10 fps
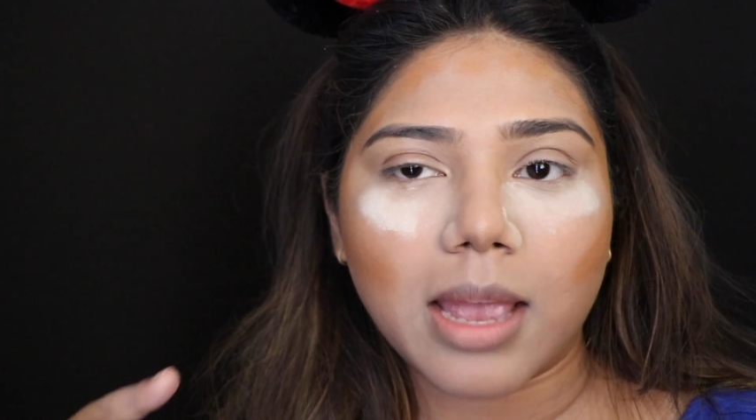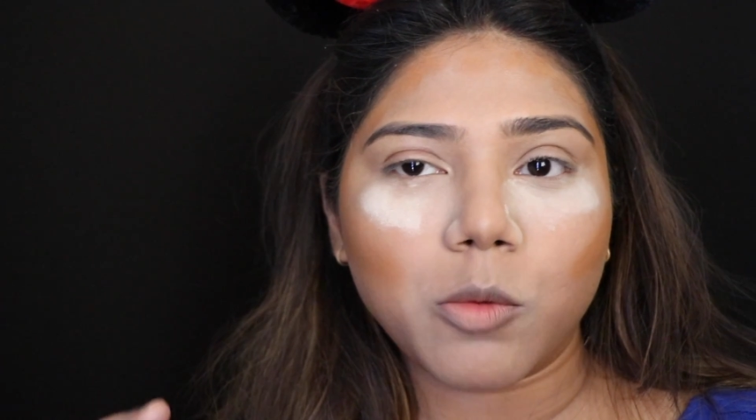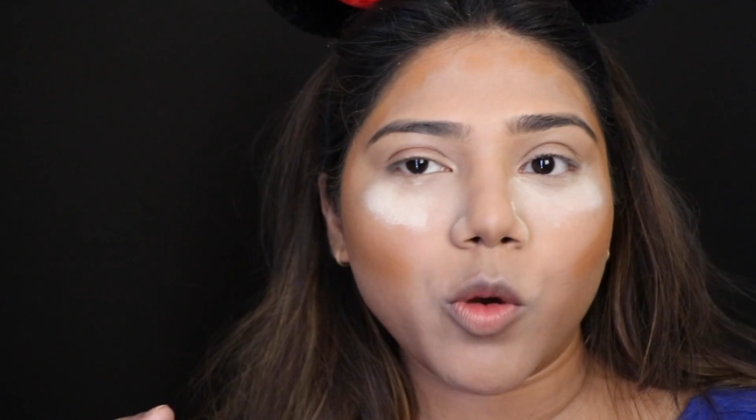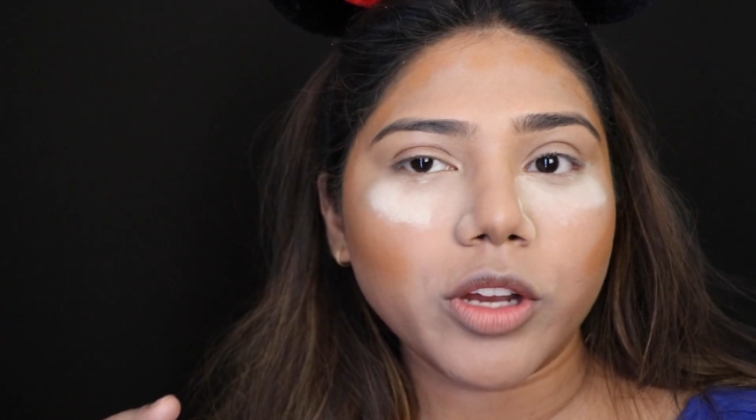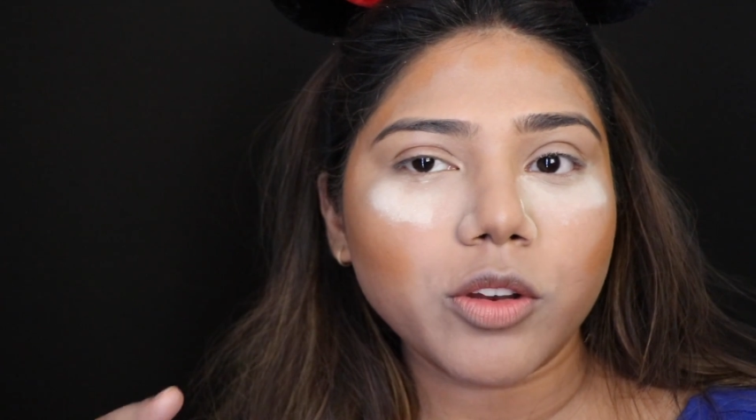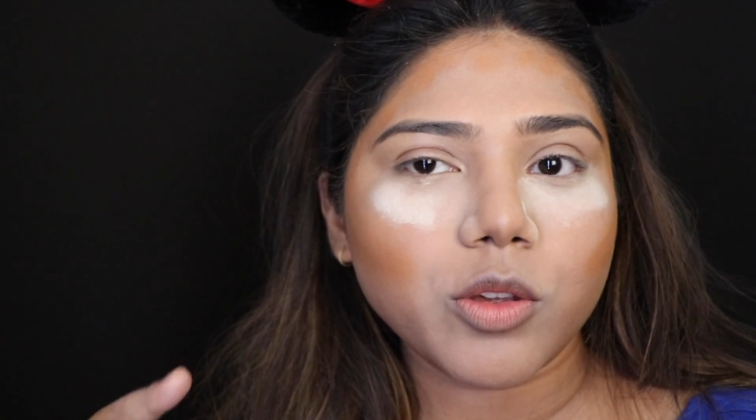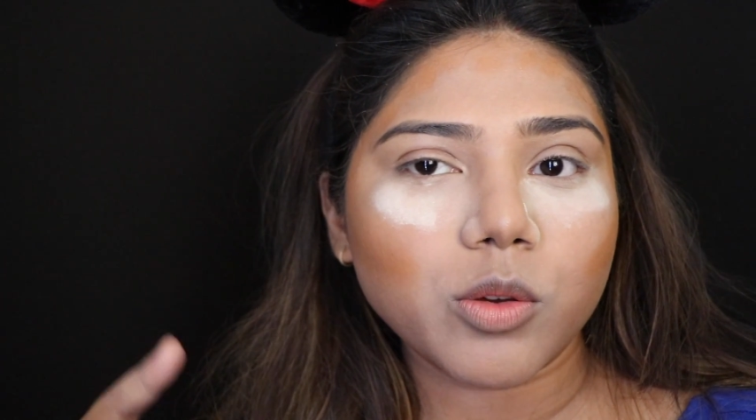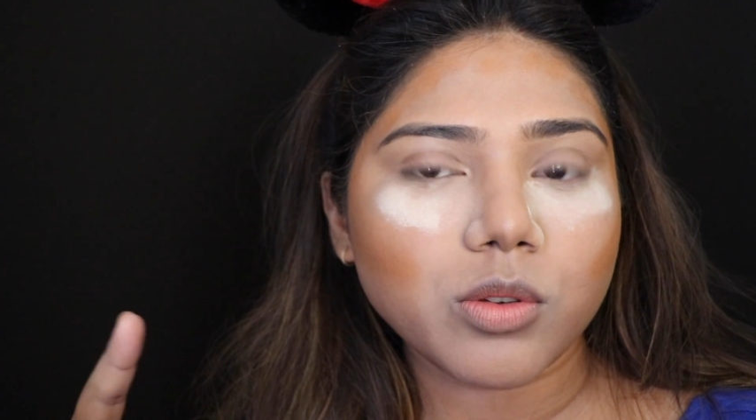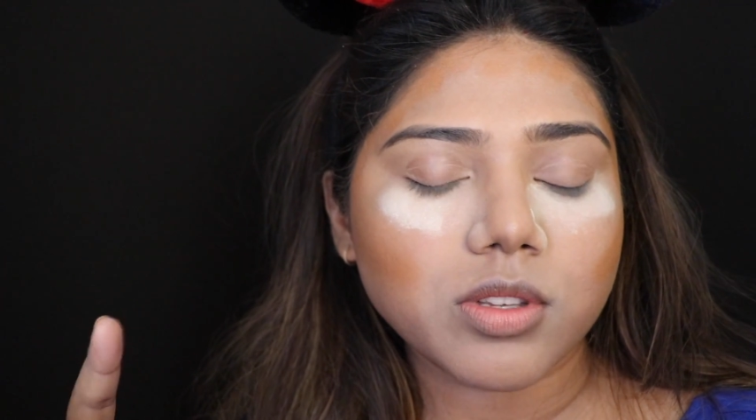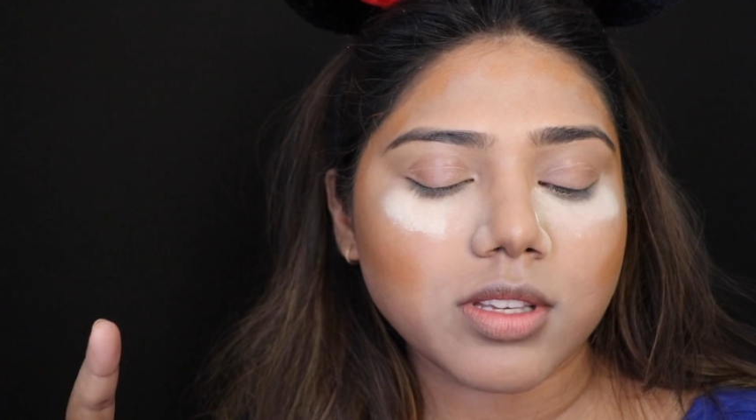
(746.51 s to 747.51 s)
I'm going to
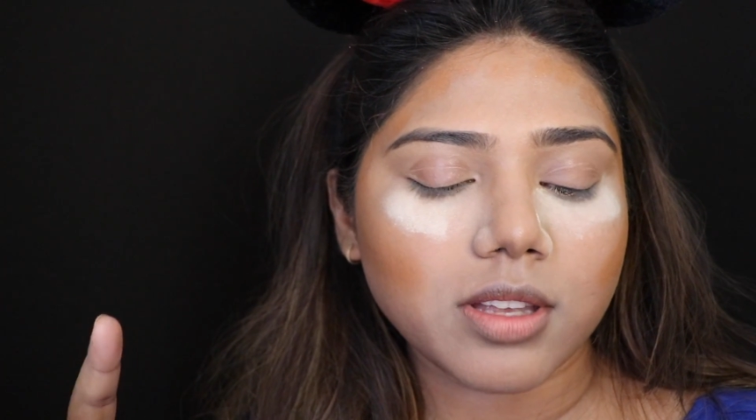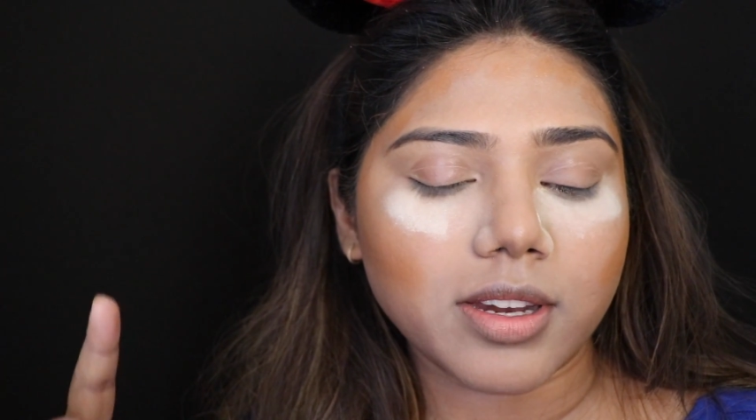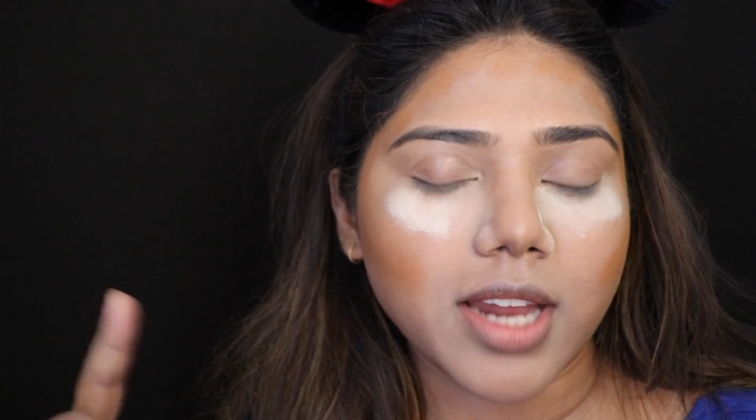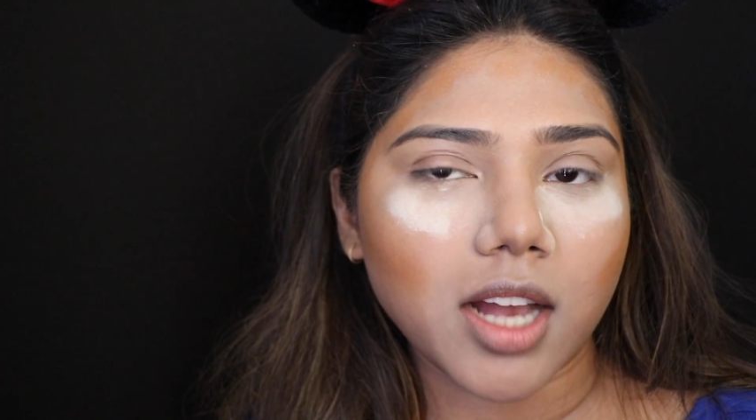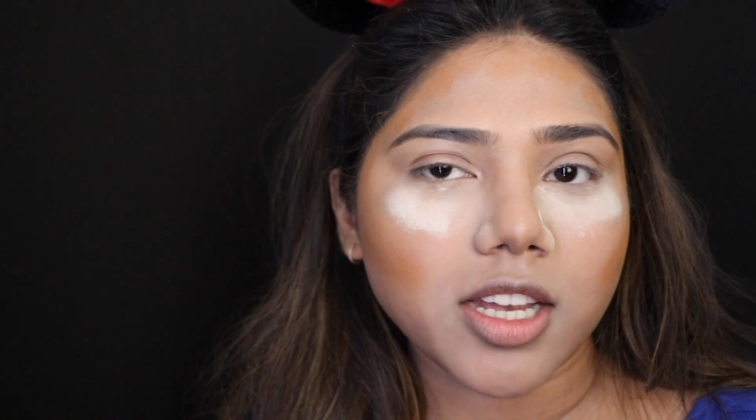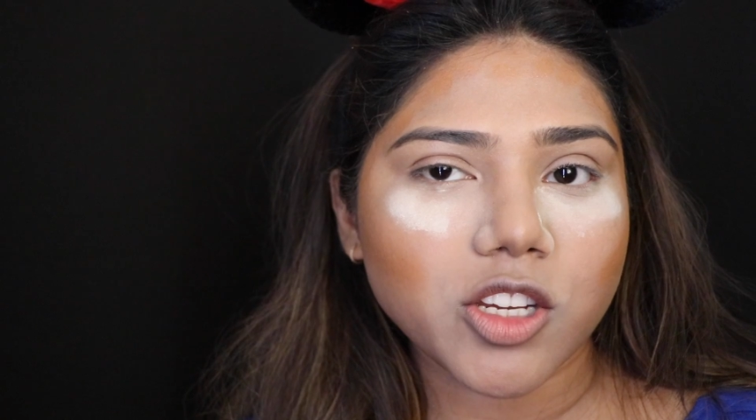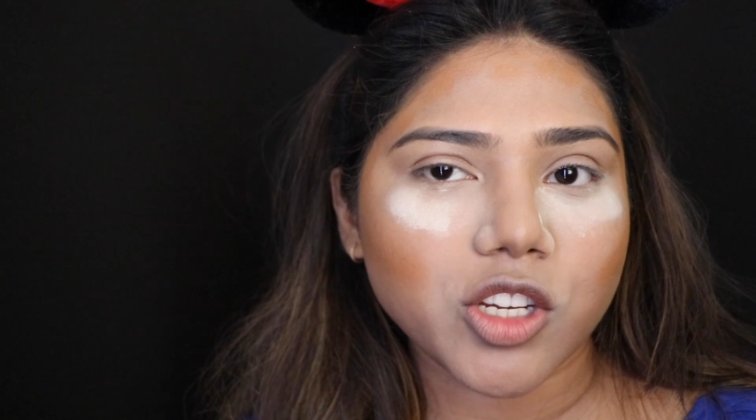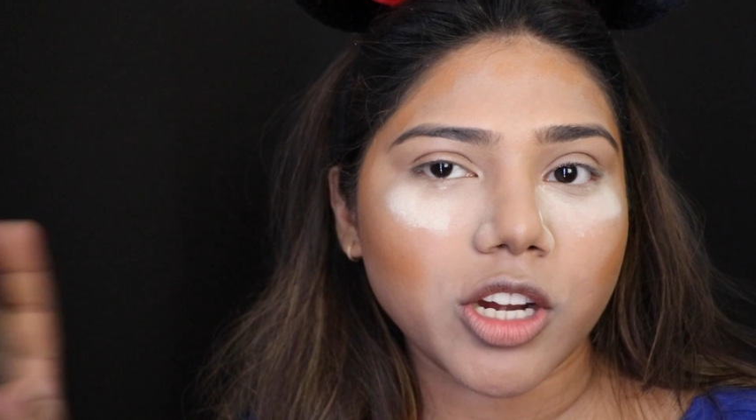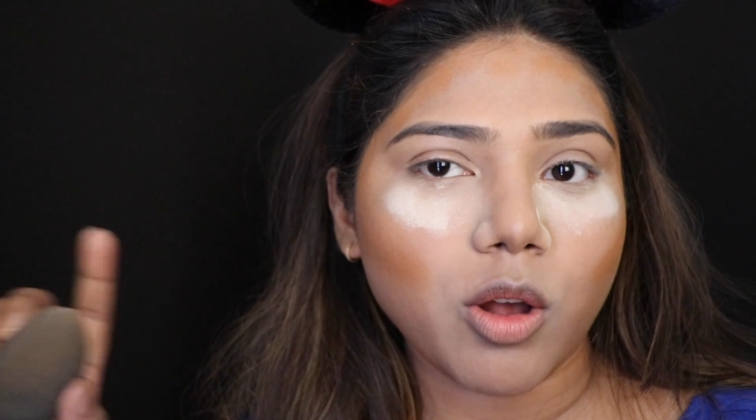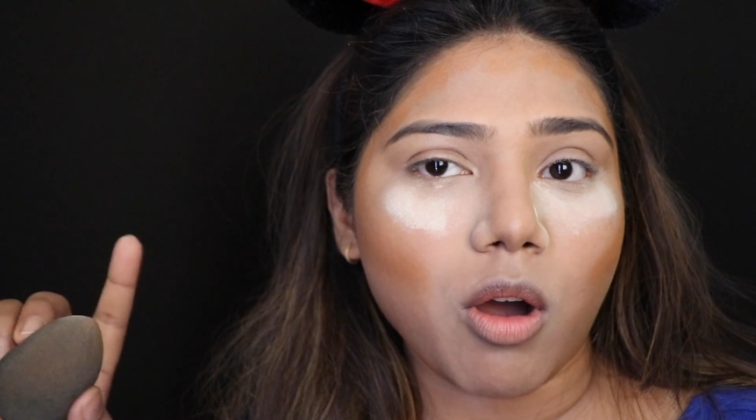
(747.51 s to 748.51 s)
use the darkest
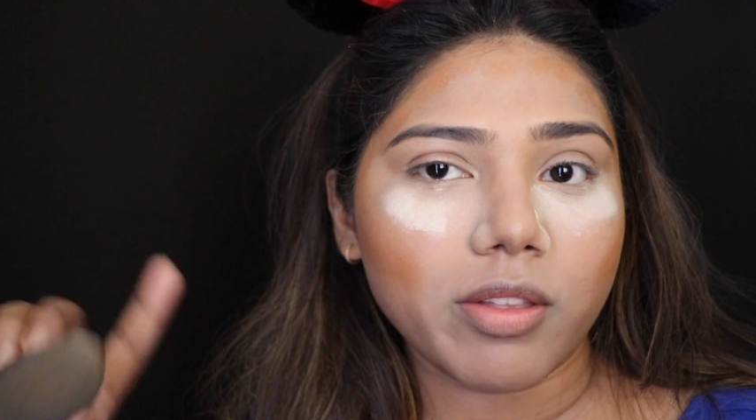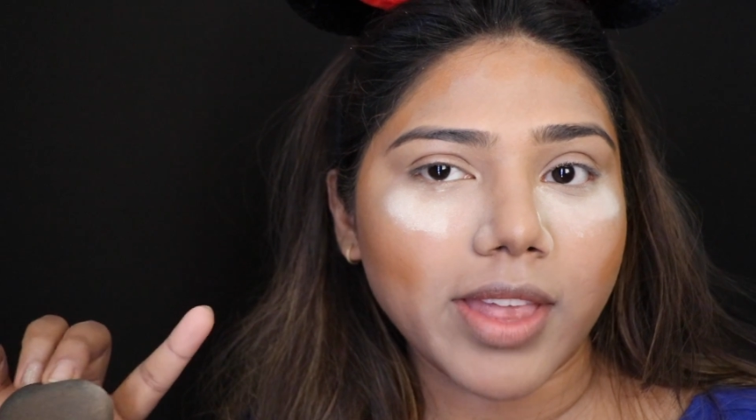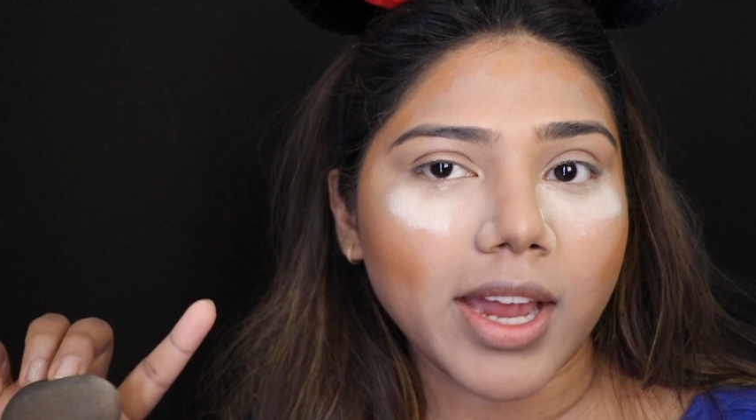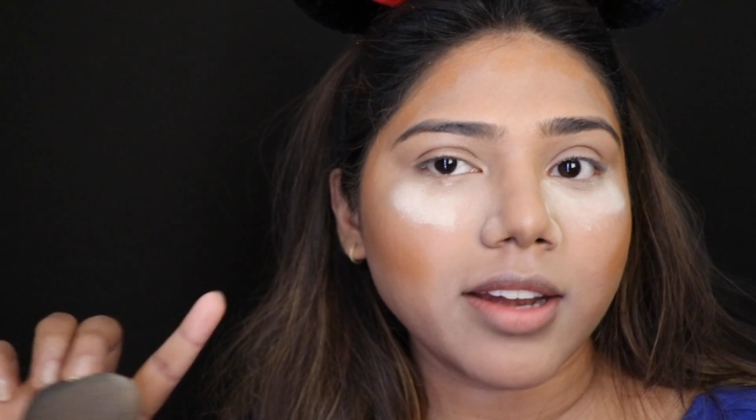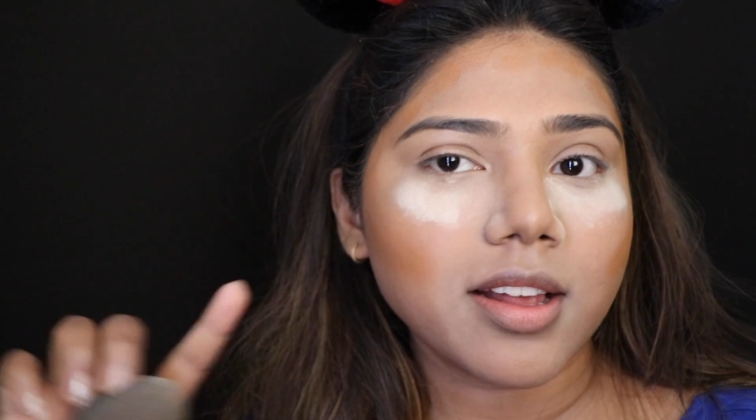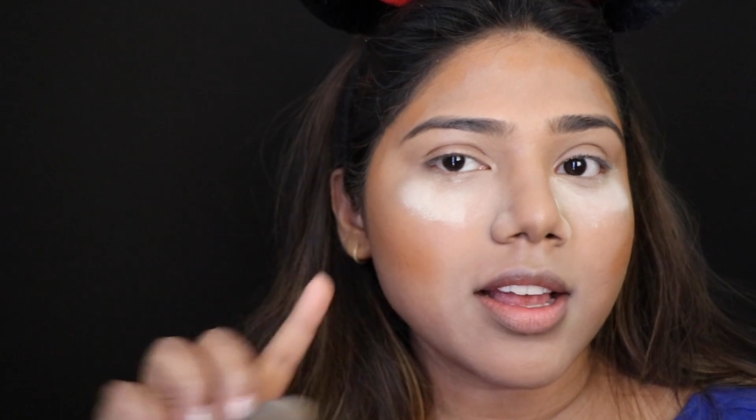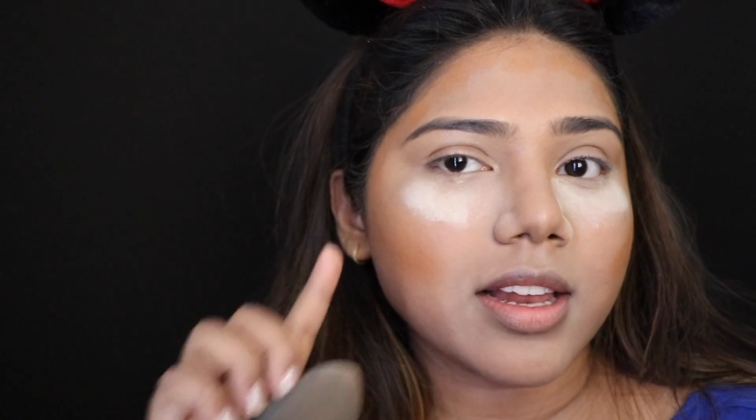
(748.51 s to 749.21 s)
shade on that,